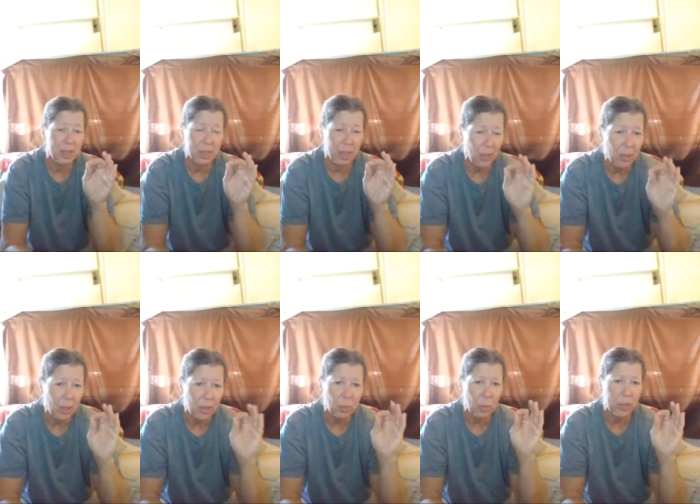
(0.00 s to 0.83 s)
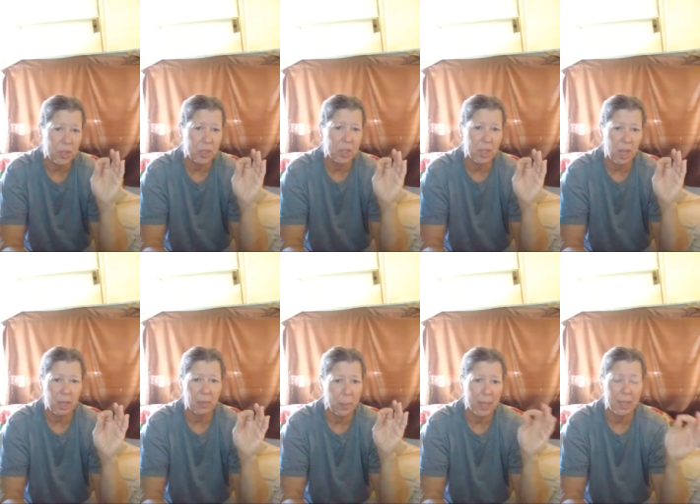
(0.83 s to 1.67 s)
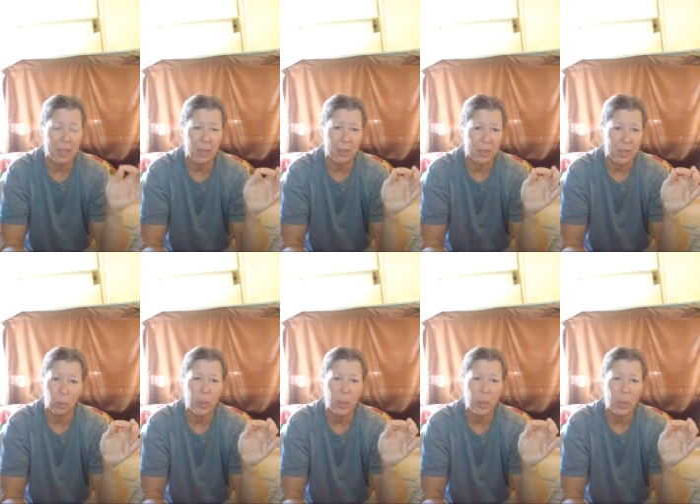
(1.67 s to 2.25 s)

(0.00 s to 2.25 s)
Caring Hearts for Horses does not have a bank account on the side.